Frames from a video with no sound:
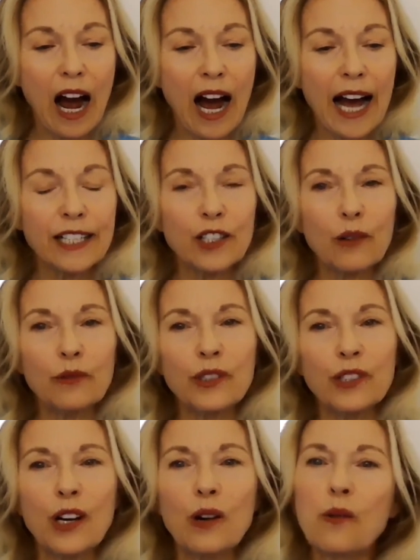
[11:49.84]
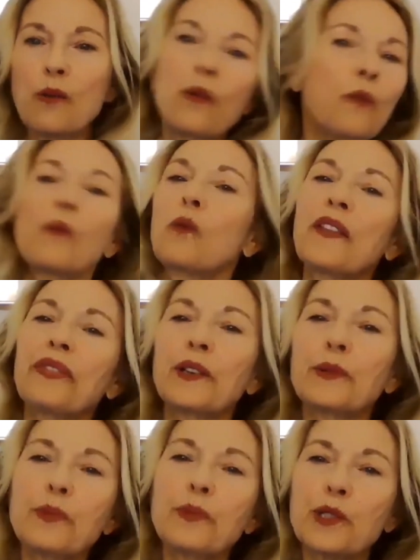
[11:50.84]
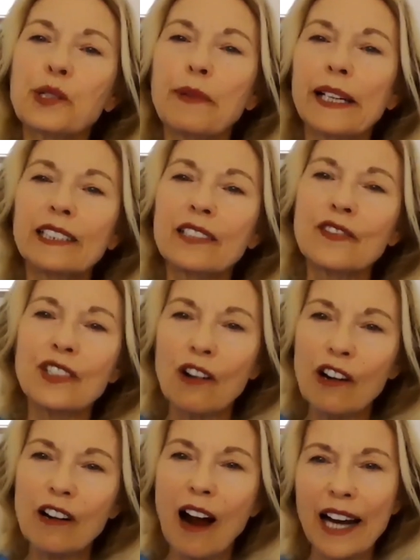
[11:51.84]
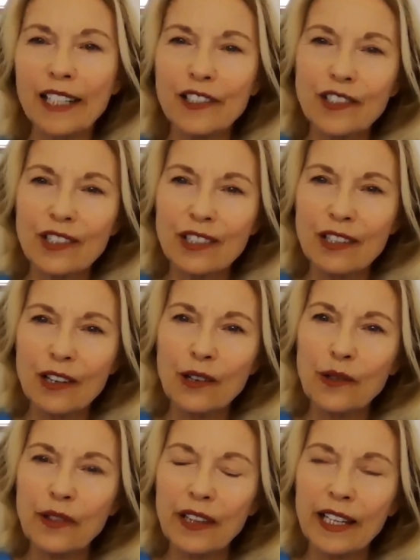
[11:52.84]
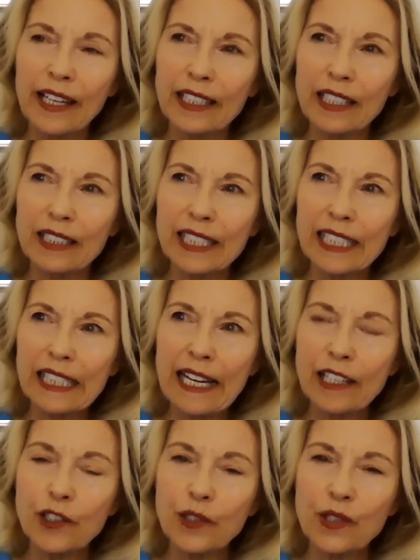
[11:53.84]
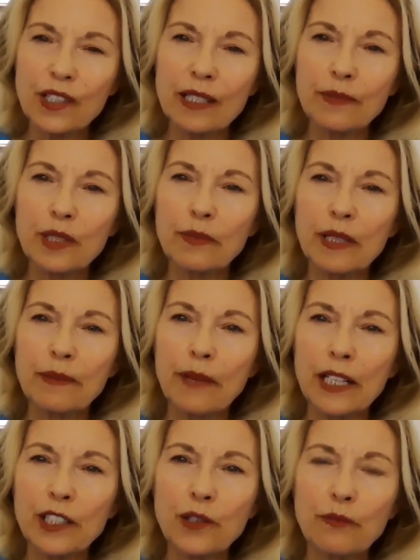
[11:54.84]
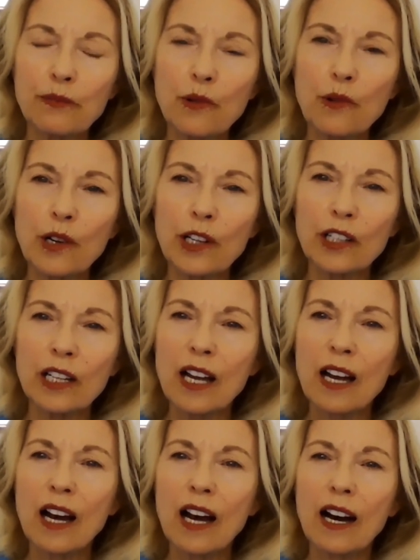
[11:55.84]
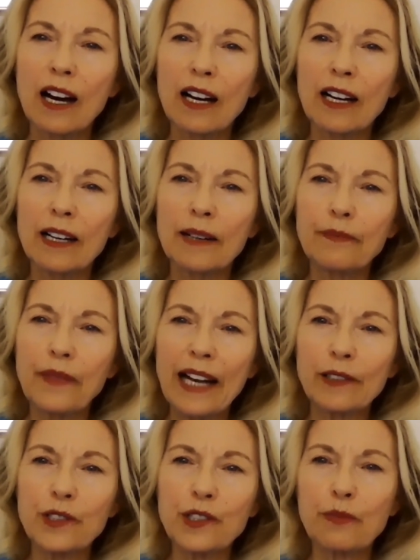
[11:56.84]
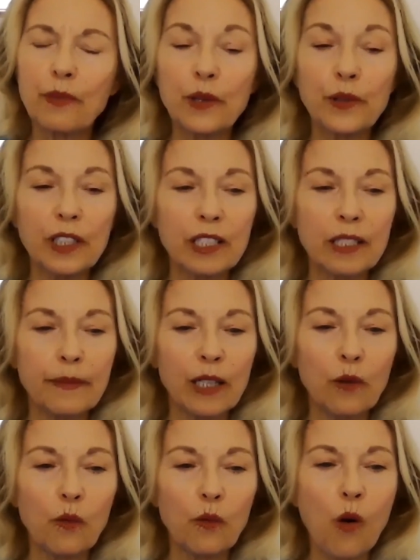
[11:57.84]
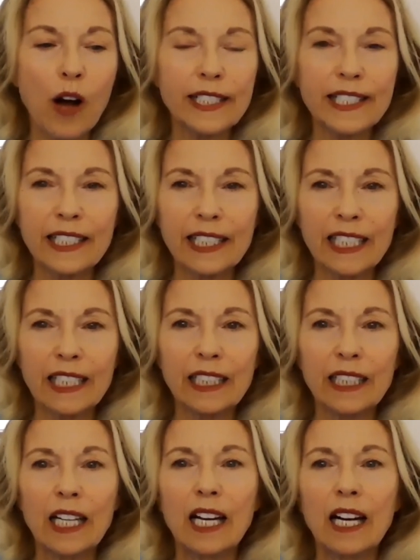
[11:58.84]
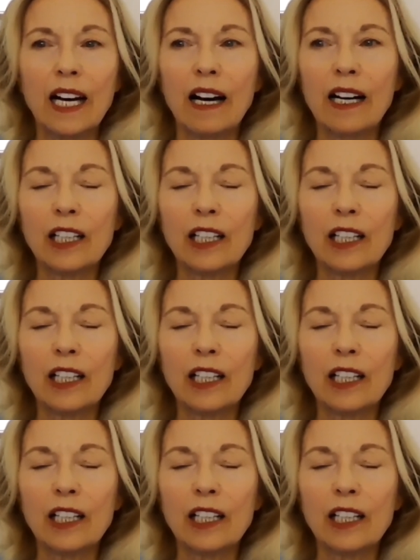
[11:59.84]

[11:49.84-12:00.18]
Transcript: I don't know what their perspectives are. I just know that teenagers seem to be much more um, outspoken about wanting uh,